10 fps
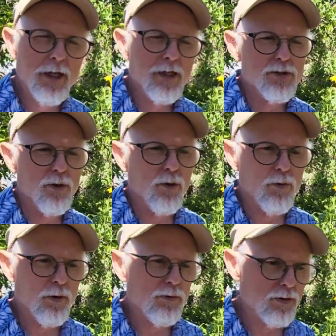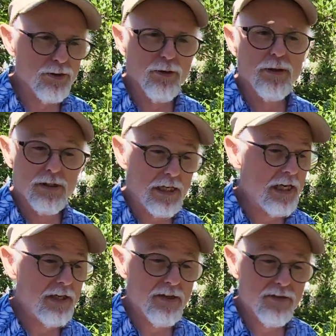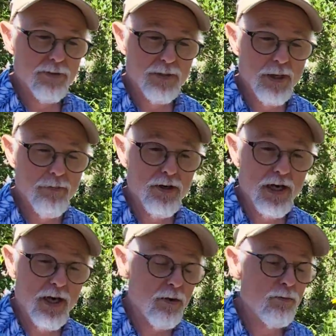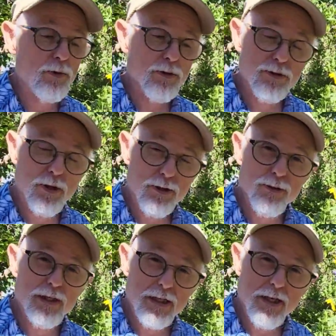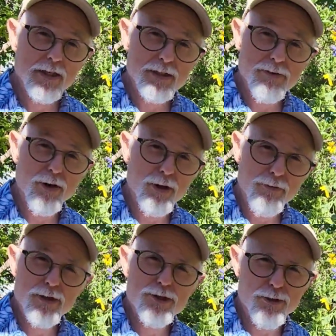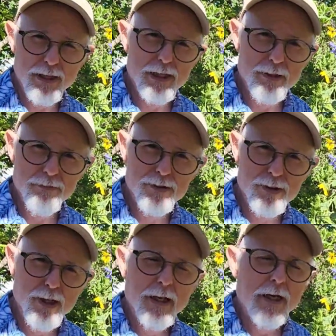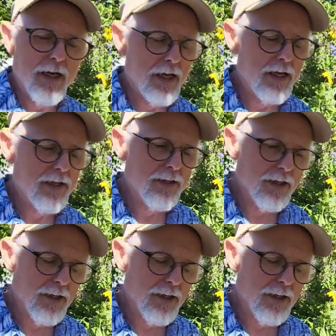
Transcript: So what we'll do is, again, in September now, we'll start doing cuttings of all of our geraniums, and